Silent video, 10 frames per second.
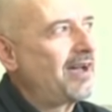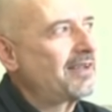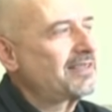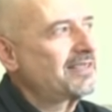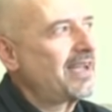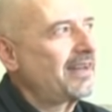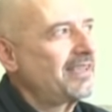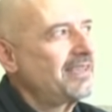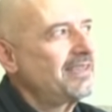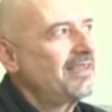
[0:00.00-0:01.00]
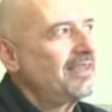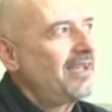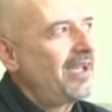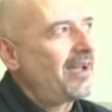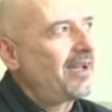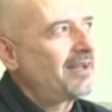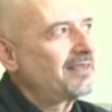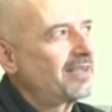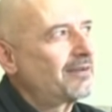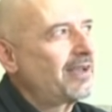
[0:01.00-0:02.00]
study
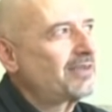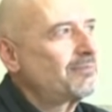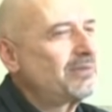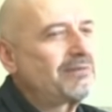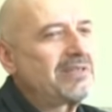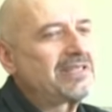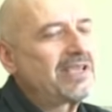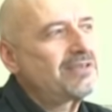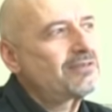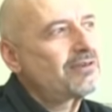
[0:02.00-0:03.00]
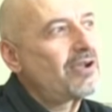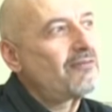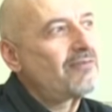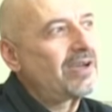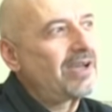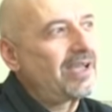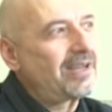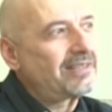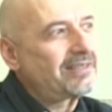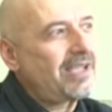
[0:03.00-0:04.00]
the connection between the history of
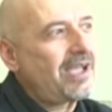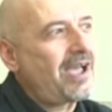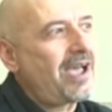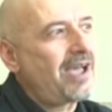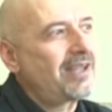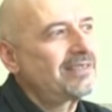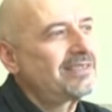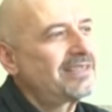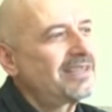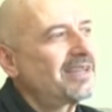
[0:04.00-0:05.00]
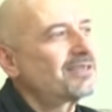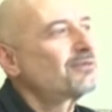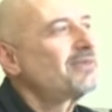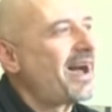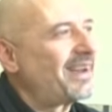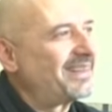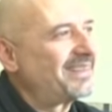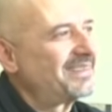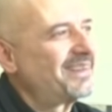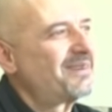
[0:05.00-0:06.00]
Eritrea and Sudan,
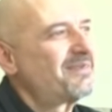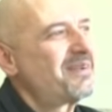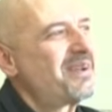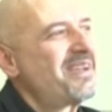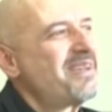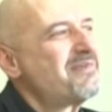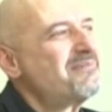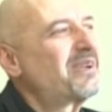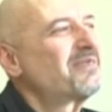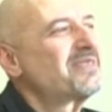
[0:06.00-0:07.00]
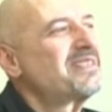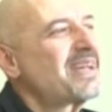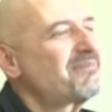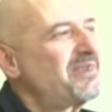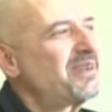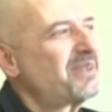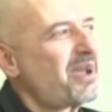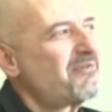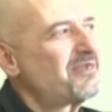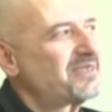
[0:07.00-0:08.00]
because in that period
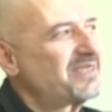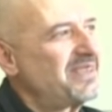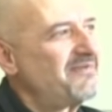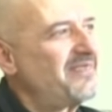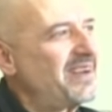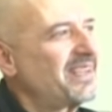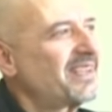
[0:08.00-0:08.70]
I was still very